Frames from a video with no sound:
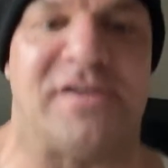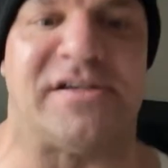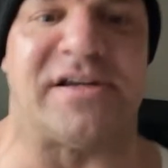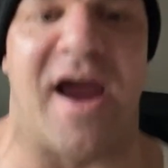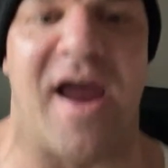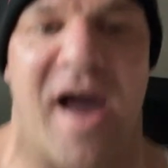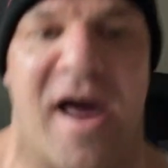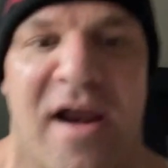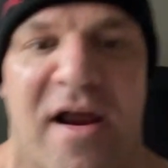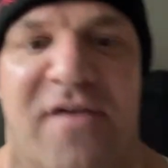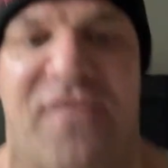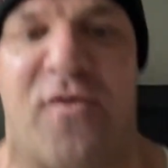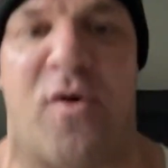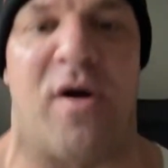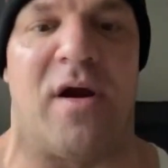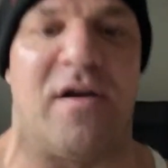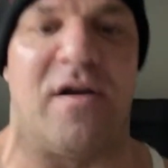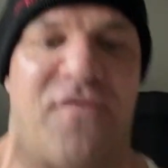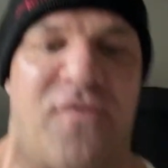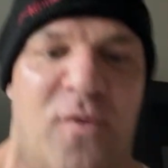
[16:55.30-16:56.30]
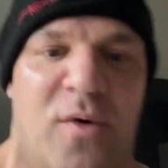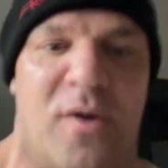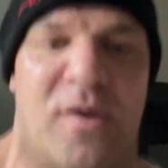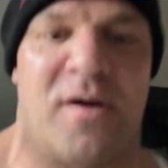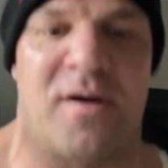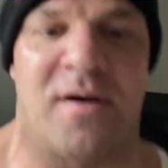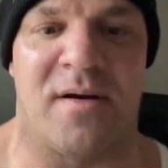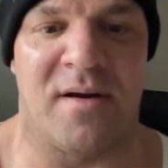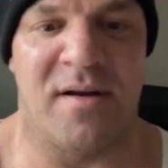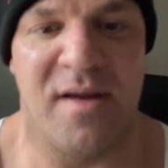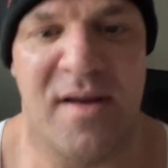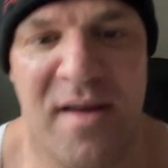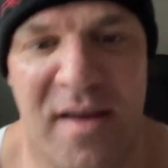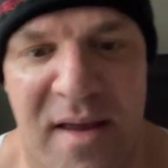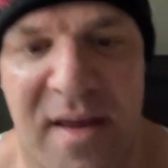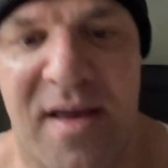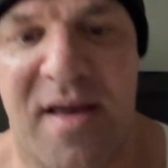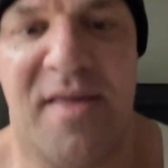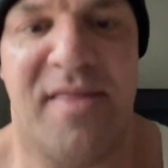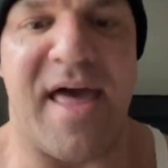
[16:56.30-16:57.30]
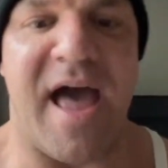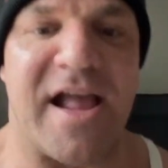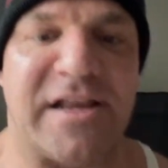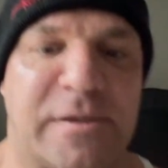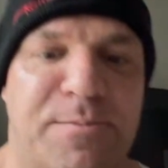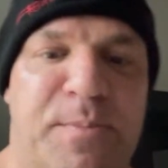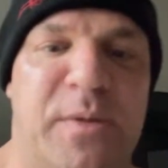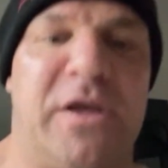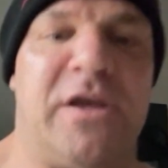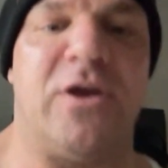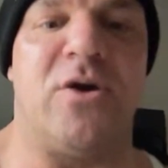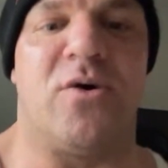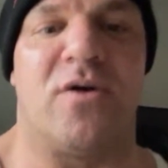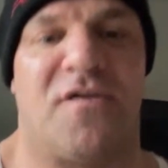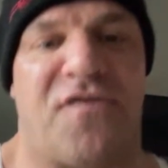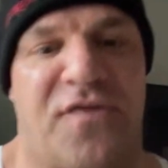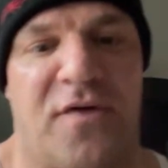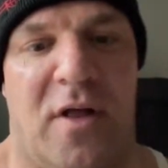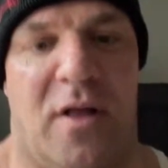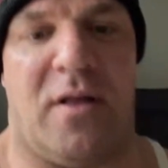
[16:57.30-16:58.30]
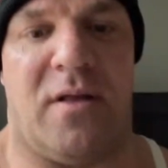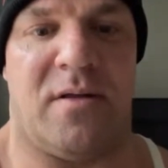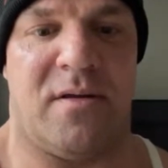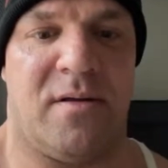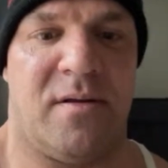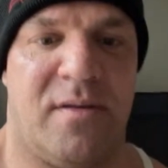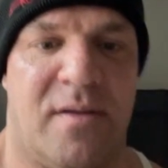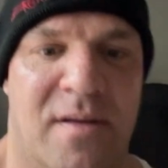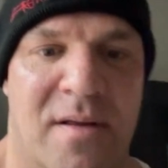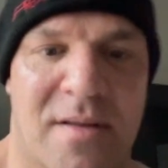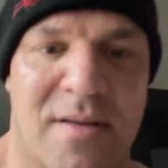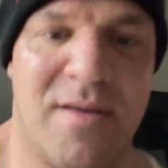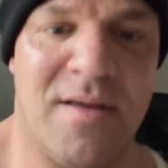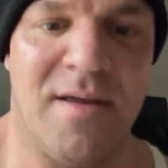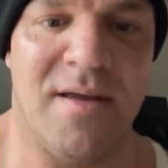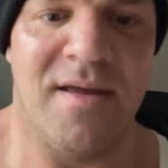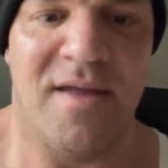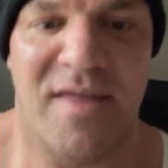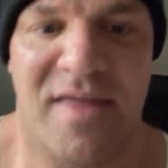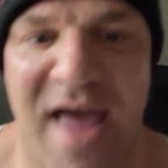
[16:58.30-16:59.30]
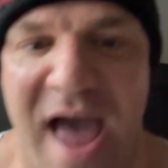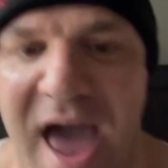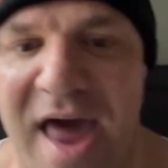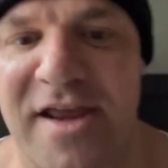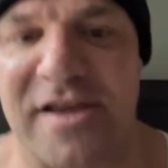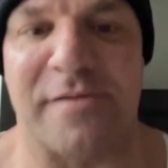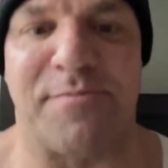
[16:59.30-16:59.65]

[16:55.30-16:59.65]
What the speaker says: Dianic 484. That's beautiful. That is